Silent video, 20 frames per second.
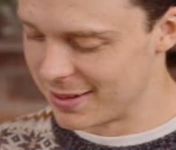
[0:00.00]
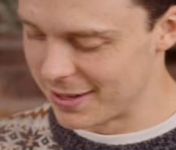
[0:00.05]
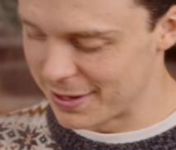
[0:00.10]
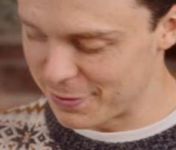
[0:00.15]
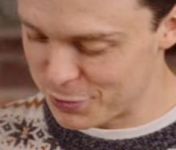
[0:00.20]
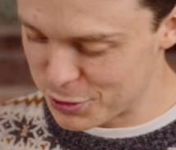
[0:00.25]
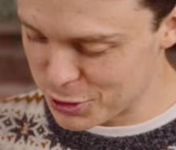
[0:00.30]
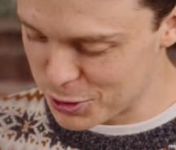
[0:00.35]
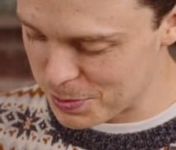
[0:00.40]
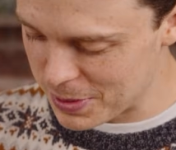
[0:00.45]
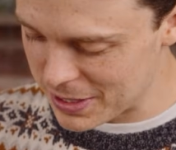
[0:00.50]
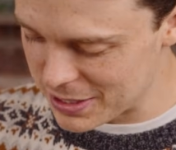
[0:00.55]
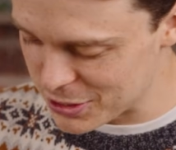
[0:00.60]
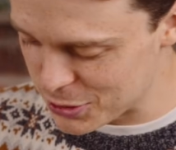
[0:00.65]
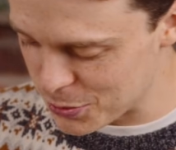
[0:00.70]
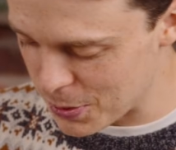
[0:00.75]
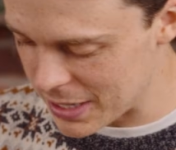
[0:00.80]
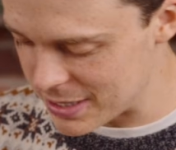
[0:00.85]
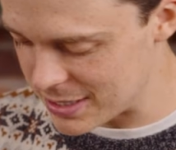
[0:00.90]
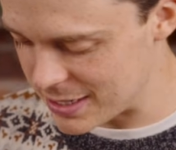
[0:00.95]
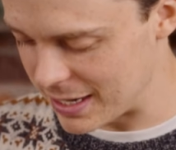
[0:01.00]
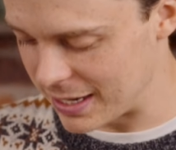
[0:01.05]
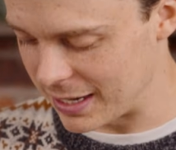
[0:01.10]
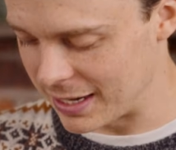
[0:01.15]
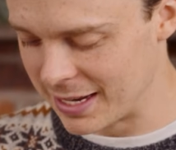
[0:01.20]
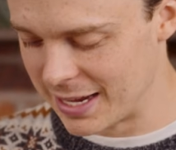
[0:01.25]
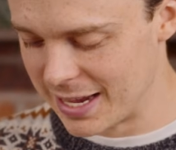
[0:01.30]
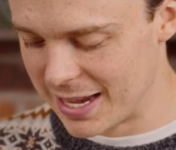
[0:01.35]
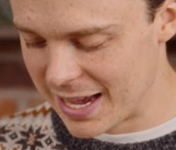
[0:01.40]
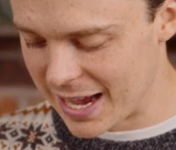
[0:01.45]
They've just been
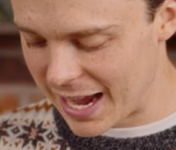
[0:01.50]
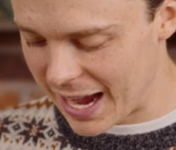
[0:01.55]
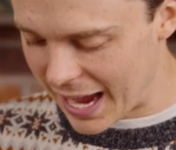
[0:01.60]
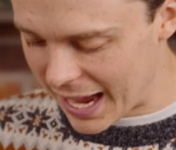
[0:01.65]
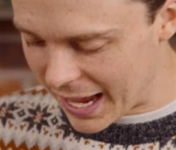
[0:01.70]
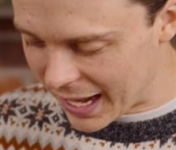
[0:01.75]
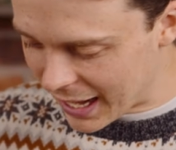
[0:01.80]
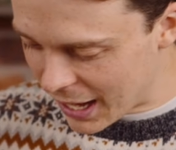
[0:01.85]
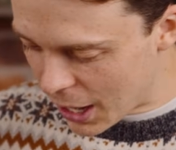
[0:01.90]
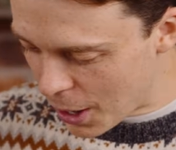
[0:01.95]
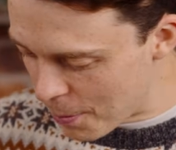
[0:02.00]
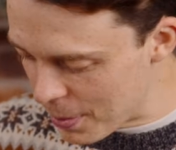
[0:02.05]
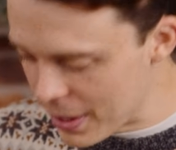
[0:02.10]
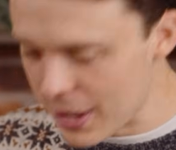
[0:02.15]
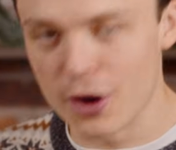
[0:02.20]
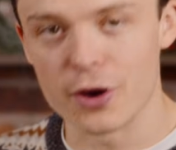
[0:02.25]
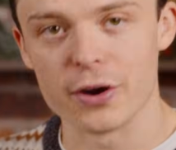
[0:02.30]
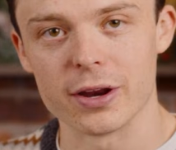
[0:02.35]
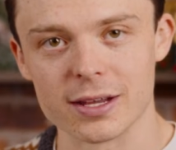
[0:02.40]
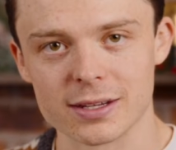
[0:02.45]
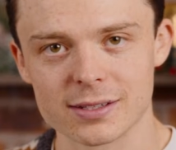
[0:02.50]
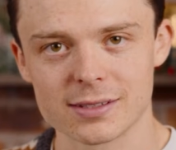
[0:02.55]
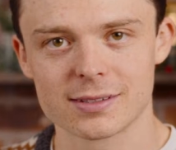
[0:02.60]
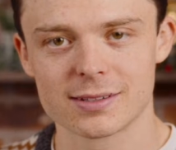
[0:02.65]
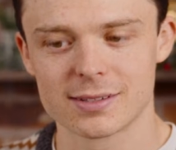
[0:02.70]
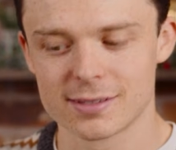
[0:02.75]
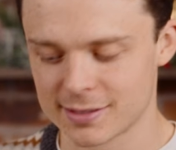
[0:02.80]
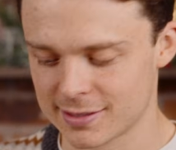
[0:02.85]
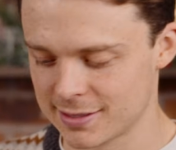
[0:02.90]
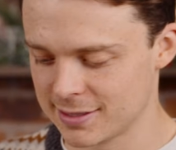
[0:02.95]
sweating. And I'll be
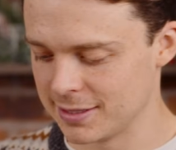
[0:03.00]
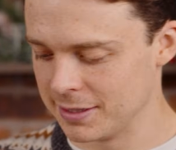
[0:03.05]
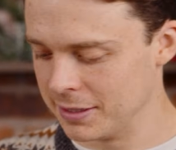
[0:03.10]
honest,